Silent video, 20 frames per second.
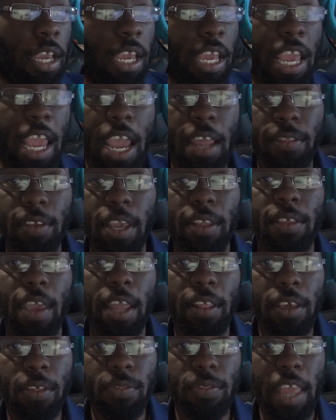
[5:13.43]
And the
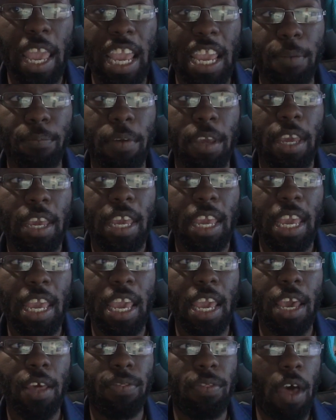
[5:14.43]
attendee's name
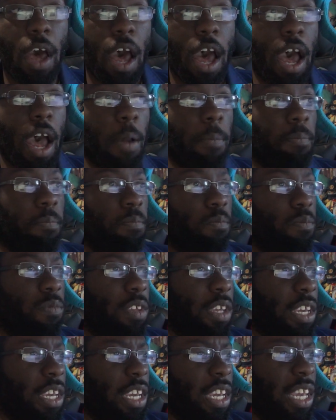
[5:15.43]
is
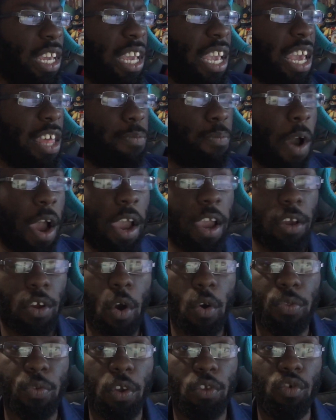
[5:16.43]

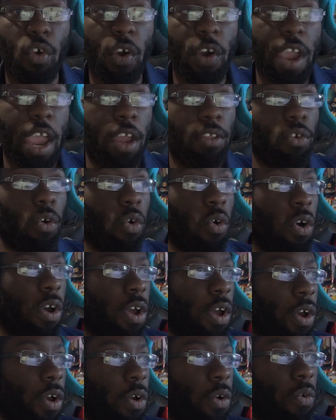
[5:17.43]
goes to a Twitter handle,
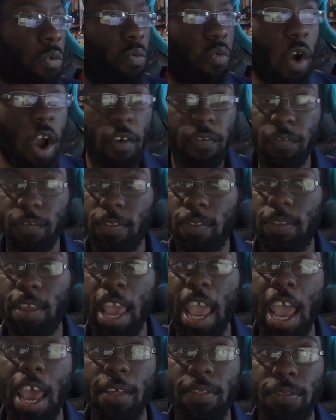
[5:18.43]
Rough
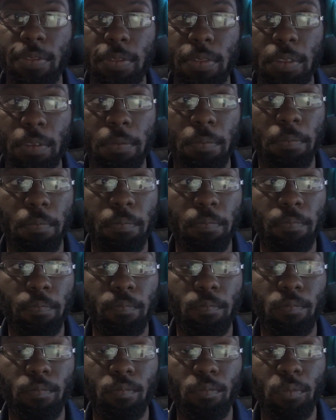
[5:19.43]
Tess.
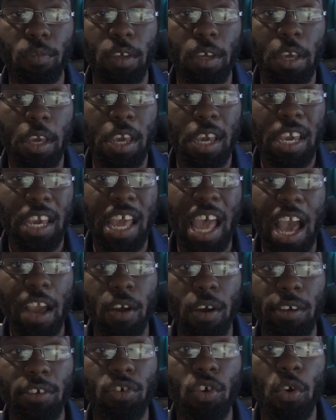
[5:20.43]
I'm
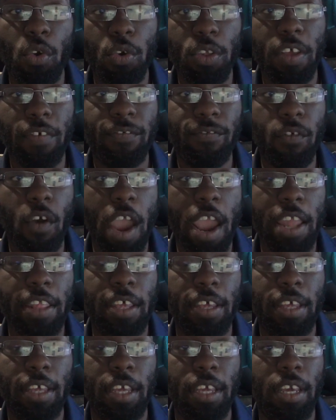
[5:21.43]
gonna show you the
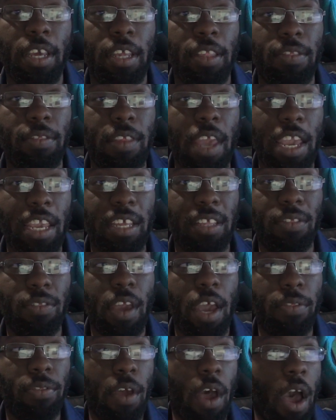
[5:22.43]
thread that
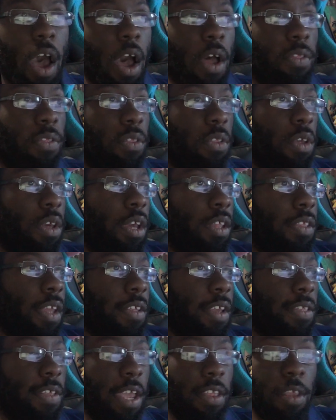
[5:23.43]
the
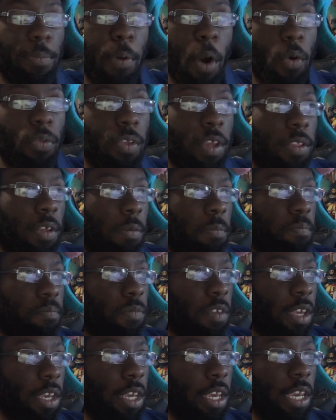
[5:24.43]
attendee posted.
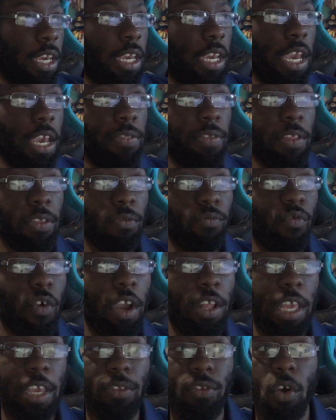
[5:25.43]
Is it
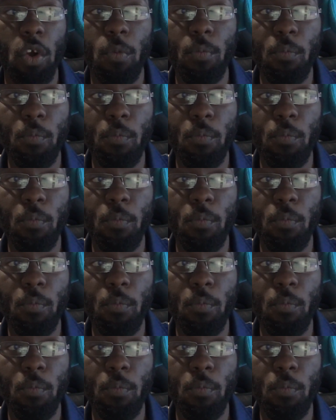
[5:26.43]
really too